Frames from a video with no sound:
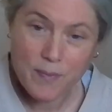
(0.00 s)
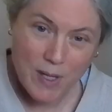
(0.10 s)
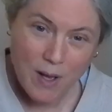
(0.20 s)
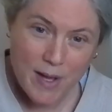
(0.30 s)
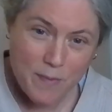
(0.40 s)

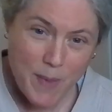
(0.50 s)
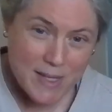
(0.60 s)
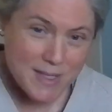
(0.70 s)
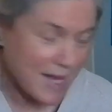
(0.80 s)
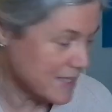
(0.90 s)
Kind of
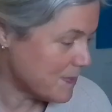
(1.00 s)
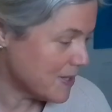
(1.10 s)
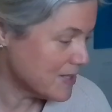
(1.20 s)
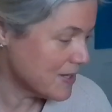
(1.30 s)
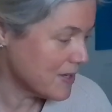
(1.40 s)
makes sense
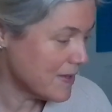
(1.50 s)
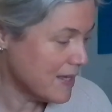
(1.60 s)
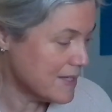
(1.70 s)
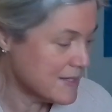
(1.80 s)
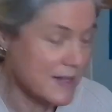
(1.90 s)
because look at
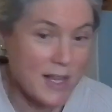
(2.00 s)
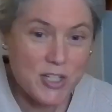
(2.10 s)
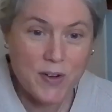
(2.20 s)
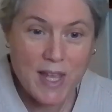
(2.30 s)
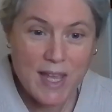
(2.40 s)
this. There's
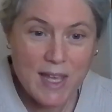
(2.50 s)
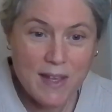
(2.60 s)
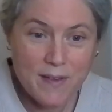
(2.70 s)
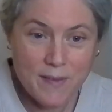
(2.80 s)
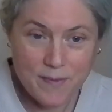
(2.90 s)
your E.
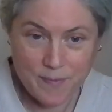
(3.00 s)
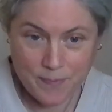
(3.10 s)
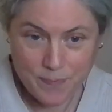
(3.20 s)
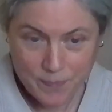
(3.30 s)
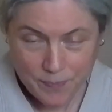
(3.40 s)
It's
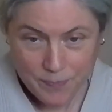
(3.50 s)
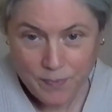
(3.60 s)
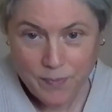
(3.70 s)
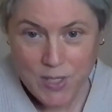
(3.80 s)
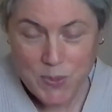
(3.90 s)

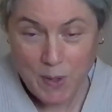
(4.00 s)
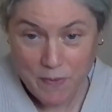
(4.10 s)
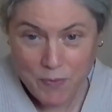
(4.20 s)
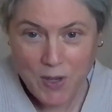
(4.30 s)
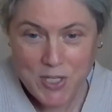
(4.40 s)
one
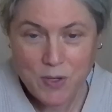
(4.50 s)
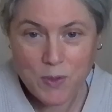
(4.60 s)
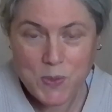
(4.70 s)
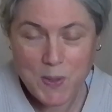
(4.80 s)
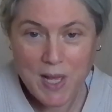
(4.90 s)
of the first
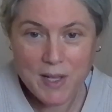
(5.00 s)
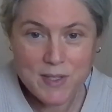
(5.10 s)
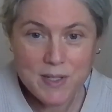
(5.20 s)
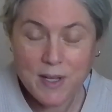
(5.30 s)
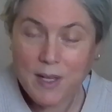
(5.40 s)
chords we
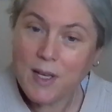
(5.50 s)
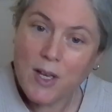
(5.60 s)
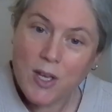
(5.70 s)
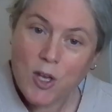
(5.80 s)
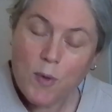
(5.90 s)
learned.
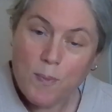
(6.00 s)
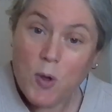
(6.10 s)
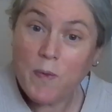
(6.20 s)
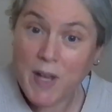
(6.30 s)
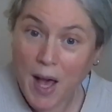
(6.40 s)

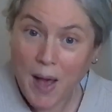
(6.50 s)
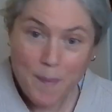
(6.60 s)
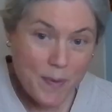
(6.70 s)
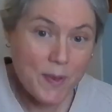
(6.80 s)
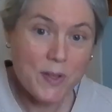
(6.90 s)
Move it up
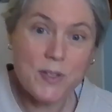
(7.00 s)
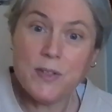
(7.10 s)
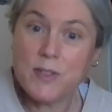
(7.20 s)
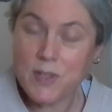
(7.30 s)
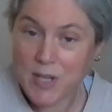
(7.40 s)

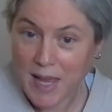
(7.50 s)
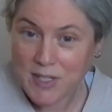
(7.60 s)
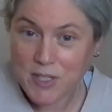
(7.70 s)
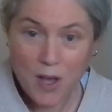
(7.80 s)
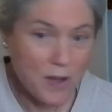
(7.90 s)
to the
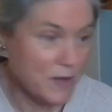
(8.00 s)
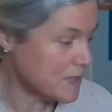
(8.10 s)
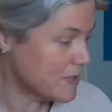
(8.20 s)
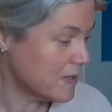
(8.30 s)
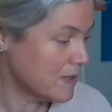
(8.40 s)
next
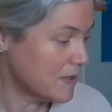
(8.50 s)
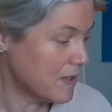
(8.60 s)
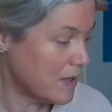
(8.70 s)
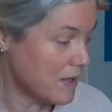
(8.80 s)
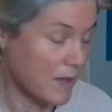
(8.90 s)
note.
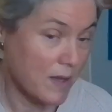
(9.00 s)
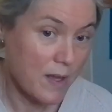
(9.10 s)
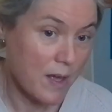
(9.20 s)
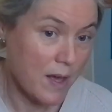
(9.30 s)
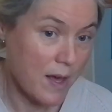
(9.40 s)

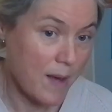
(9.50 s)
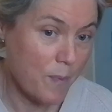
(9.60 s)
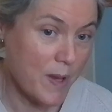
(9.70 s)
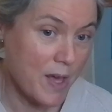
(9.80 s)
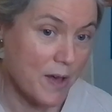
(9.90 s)
Up
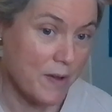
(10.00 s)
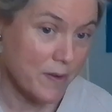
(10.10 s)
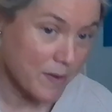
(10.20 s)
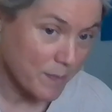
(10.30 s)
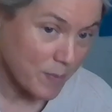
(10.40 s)
we go.
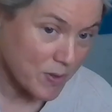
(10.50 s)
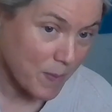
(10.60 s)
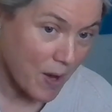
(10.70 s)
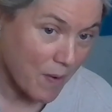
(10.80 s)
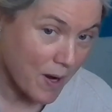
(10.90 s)
Put the
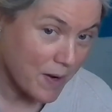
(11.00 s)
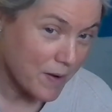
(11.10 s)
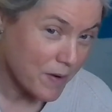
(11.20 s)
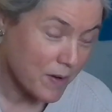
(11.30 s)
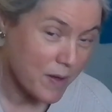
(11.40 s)
bar on. We've got
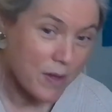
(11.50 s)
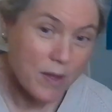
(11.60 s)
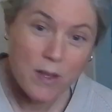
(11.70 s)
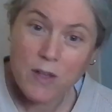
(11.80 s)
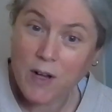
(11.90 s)

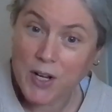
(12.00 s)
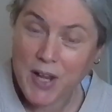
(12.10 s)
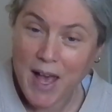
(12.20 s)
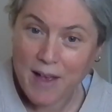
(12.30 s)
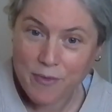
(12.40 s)
an
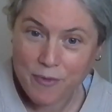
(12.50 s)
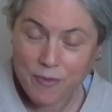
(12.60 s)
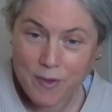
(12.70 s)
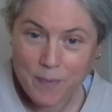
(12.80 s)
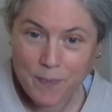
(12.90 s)
F.
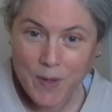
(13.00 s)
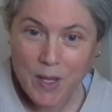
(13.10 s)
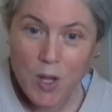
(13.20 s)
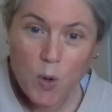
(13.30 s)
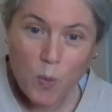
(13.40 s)

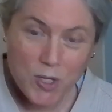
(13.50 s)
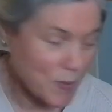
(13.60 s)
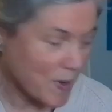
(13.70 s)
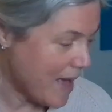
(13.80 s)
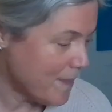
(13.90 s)
Watch
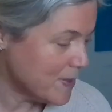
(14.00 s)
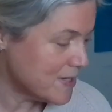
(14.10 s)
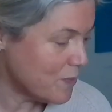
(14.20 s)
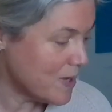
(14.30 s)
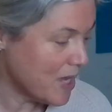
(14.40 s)
what happens
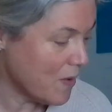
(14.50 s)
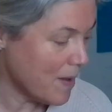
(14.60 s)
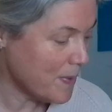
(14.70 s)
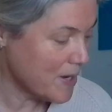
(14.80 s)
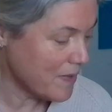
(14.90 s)
if we go
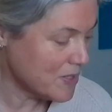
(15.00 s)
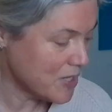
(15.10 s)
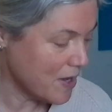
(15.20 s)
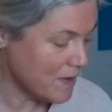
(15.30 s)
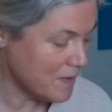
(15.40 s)
up another
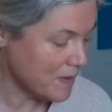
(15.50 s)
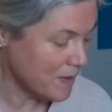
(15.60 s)
tone.